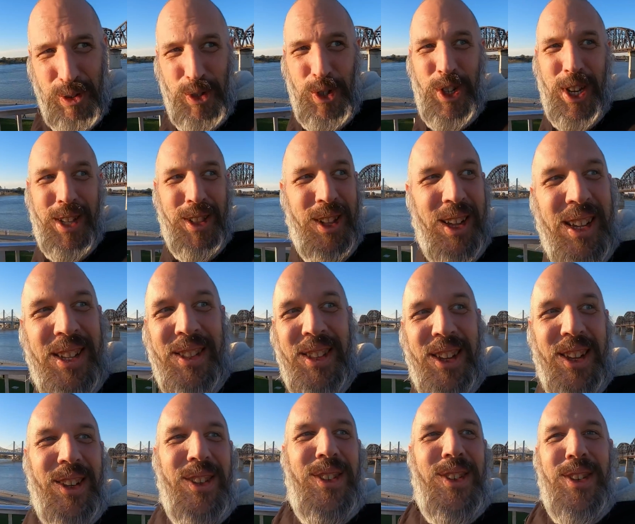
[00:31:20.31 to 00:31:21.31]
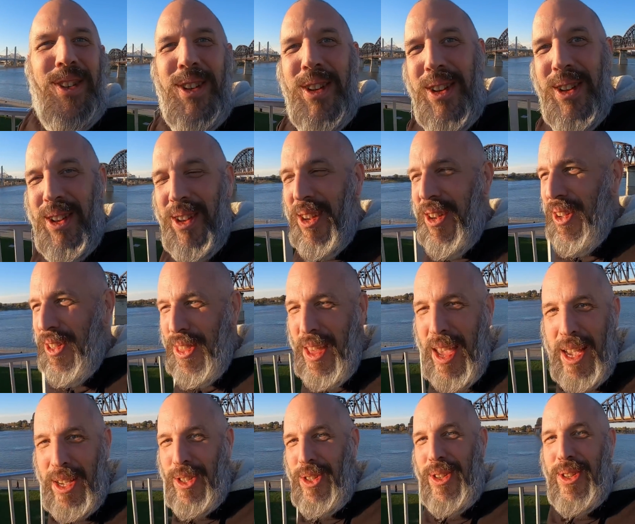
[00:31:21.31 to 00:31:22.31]
do shit like this.
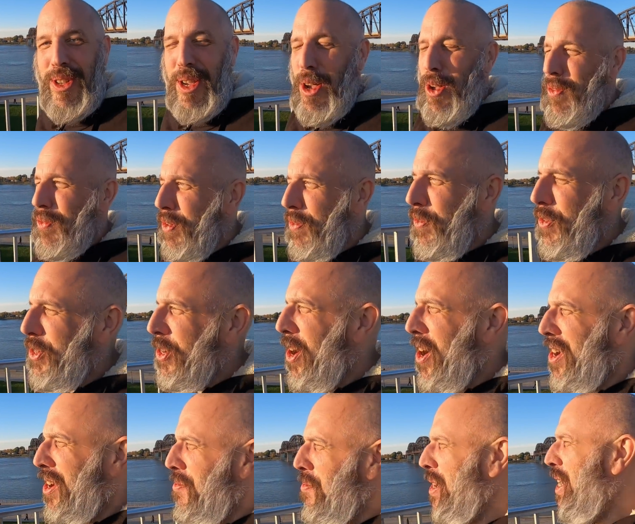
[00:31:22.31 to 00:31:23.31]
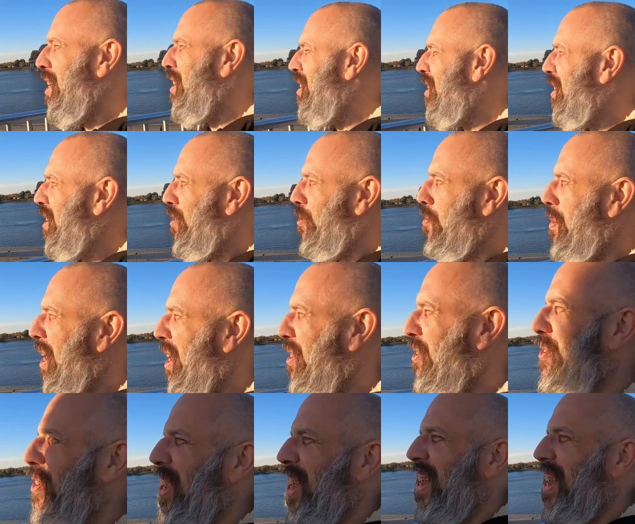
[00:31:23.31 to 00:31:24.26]
Thanks, Yalva, for talking me into this, by the way.